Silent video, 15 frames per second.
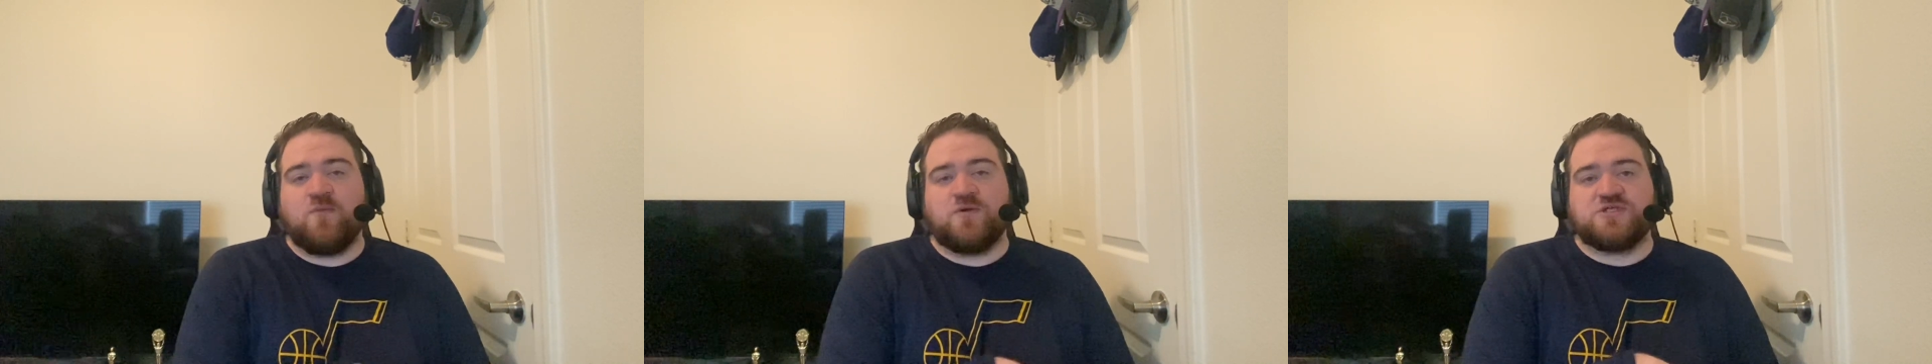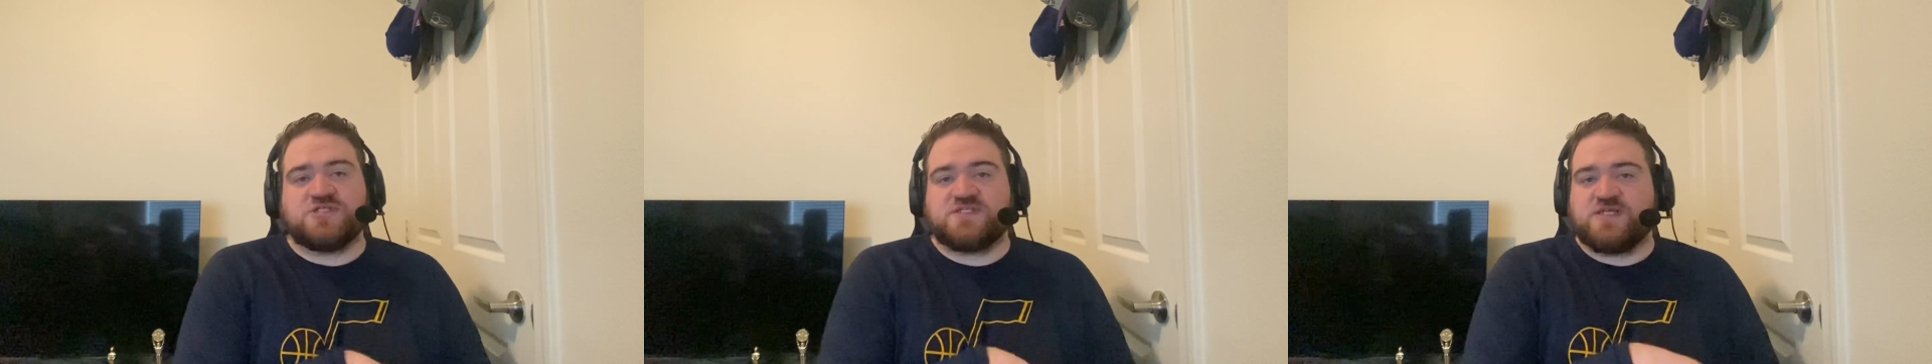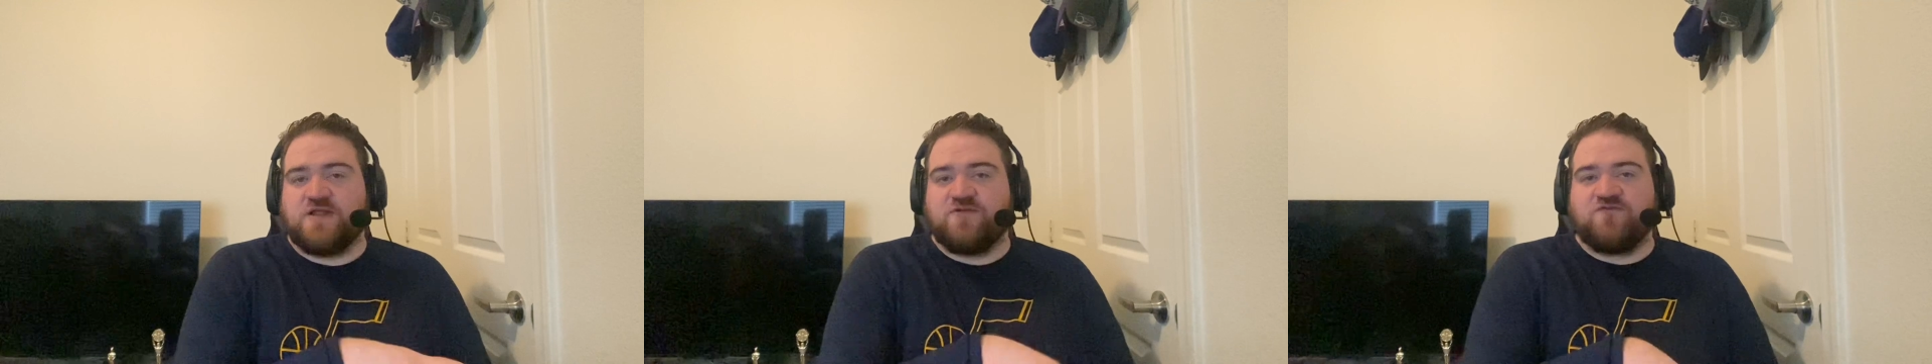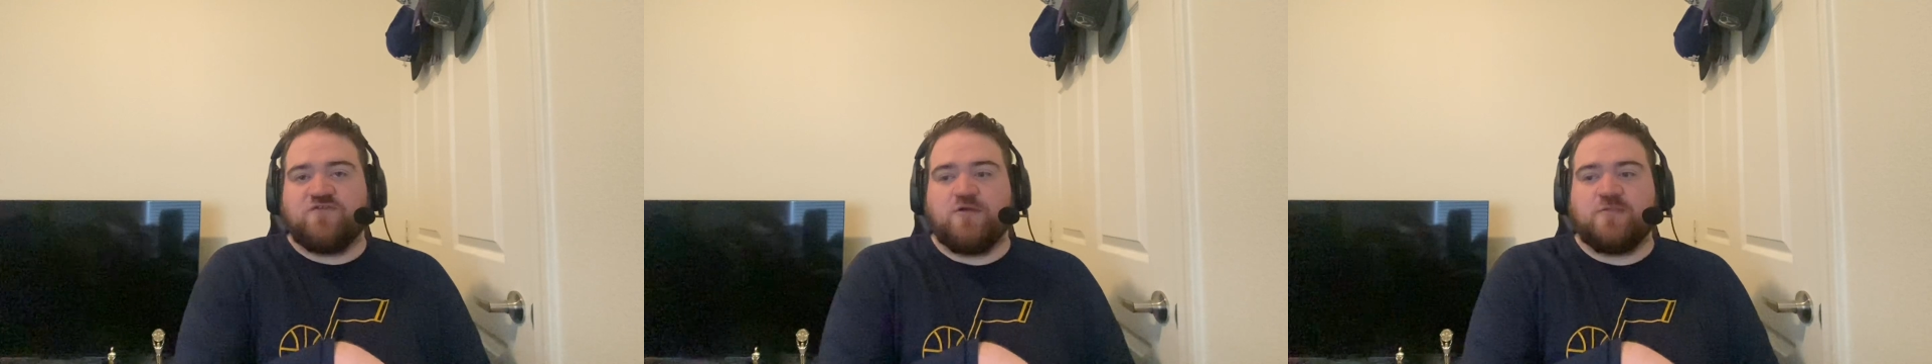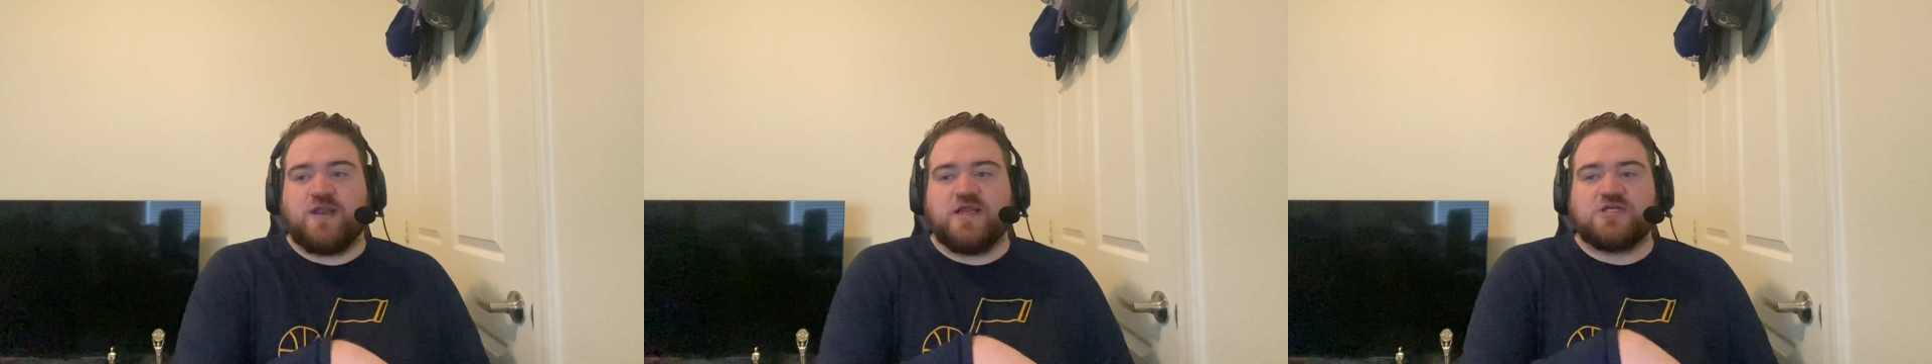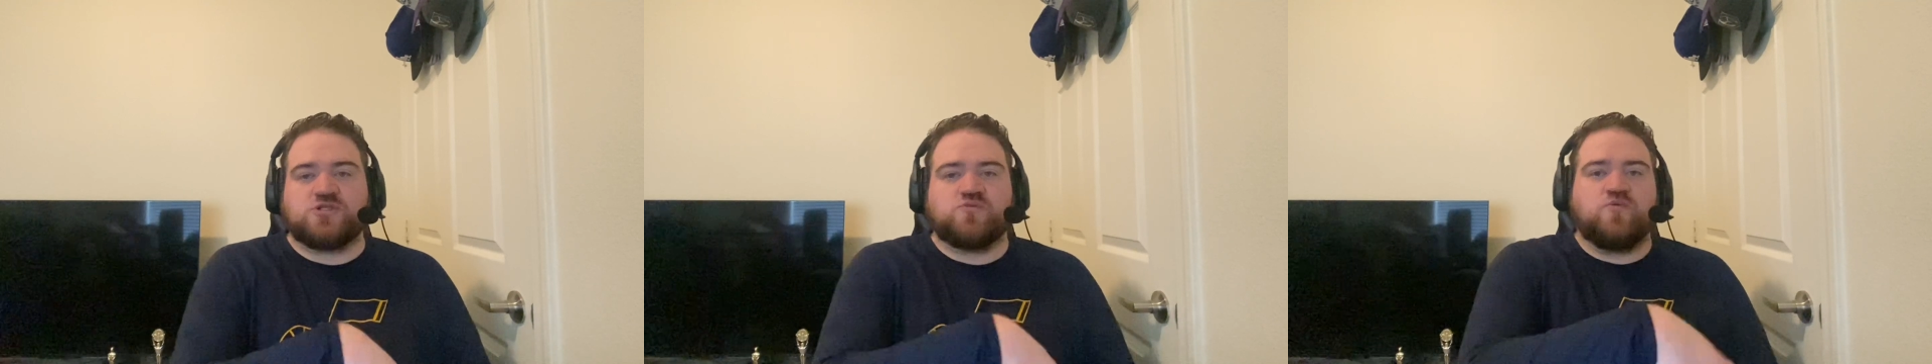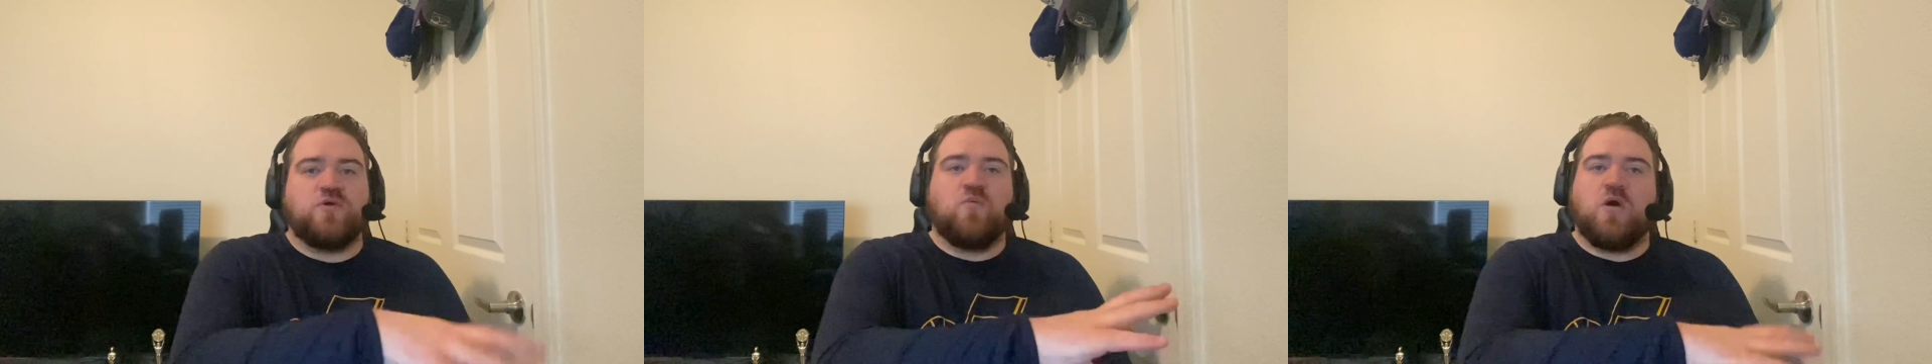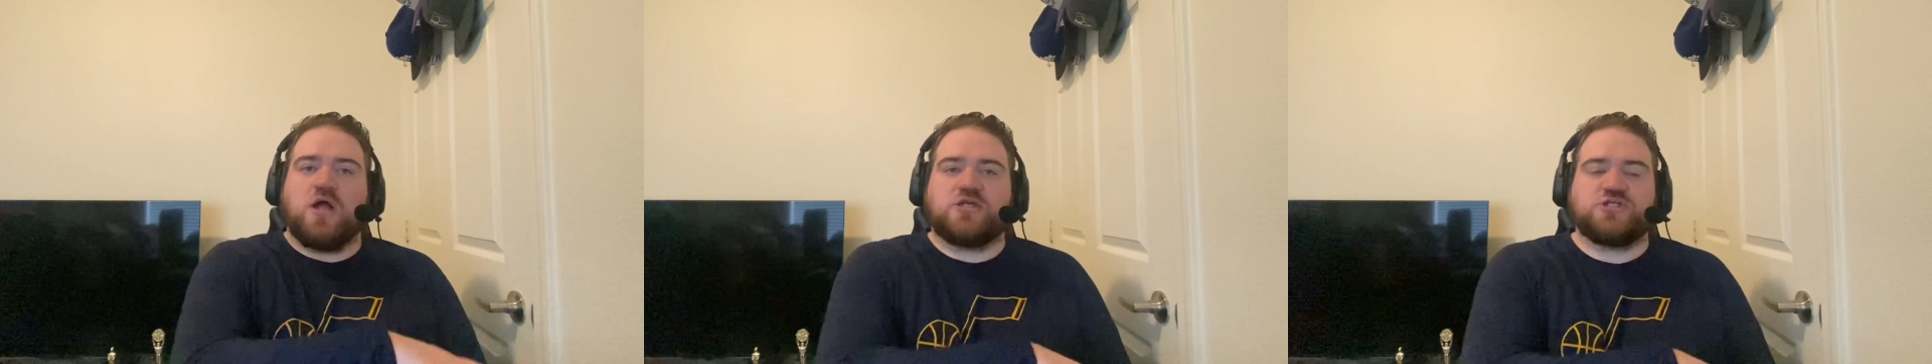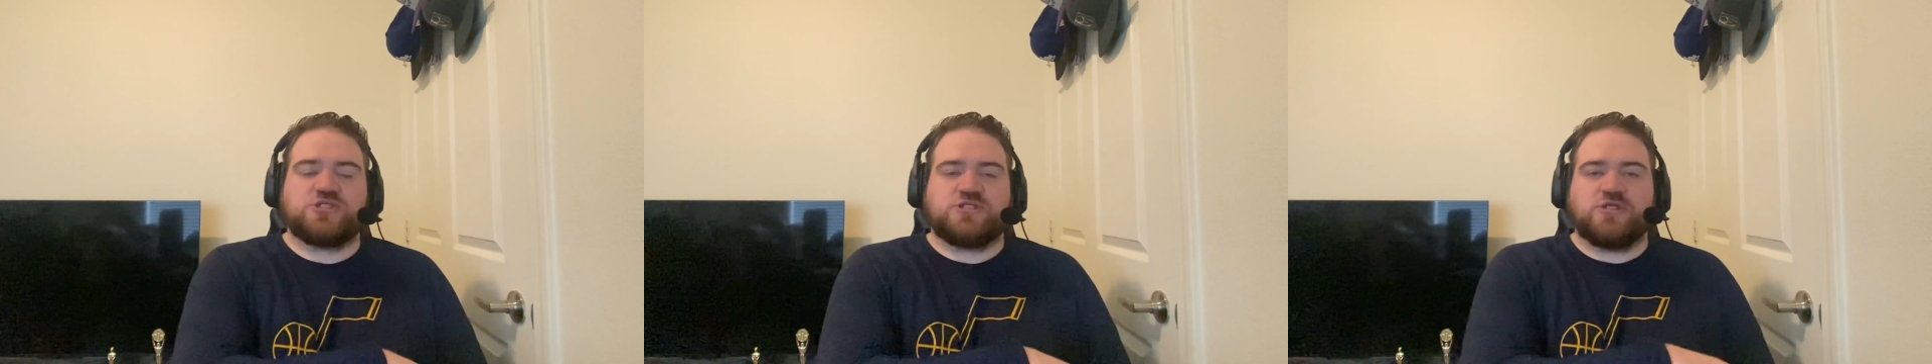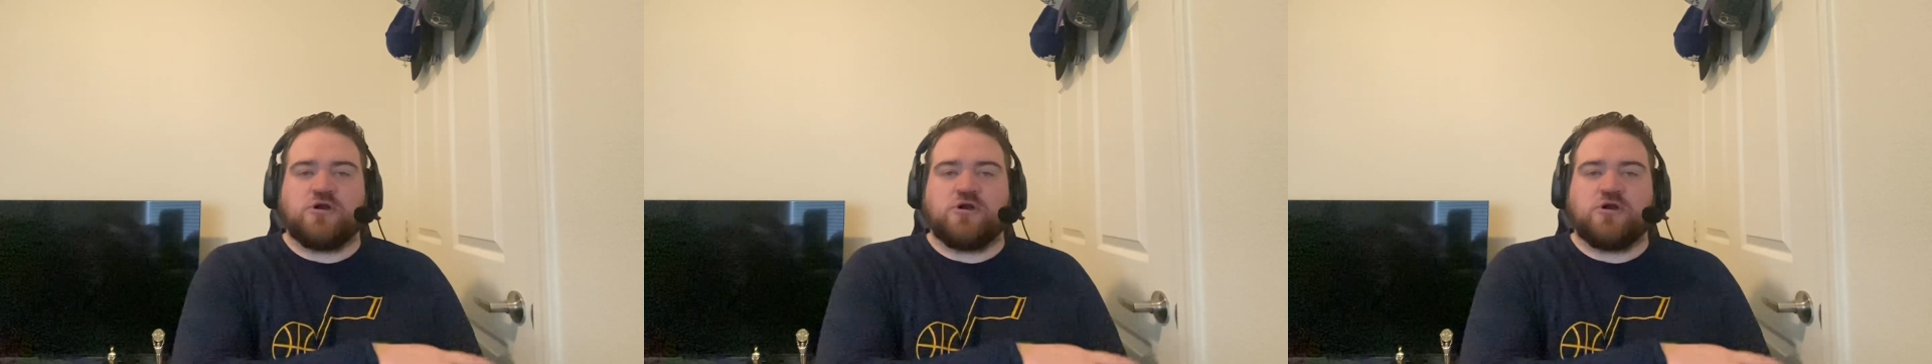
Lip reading: which is another film that I just rewatched,